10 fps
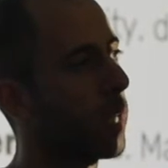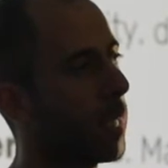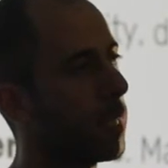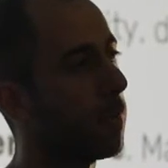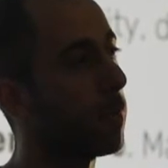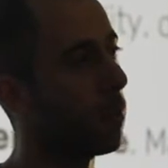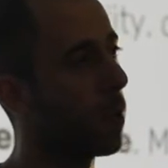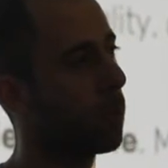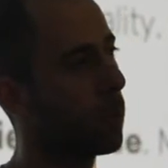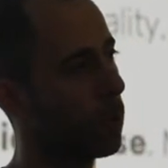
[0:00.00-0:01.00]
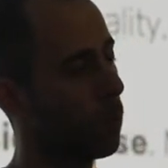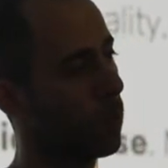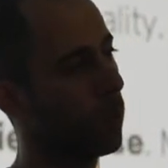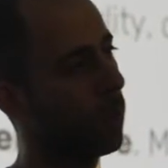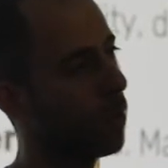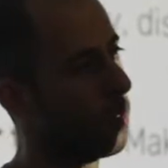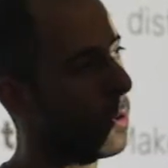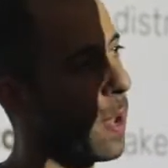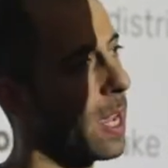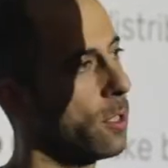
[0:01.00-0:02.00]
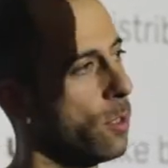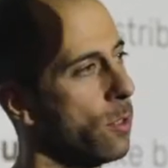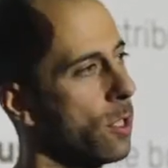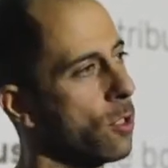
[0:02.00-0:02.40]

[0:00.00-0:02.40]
it if you're an open source user or a paid user.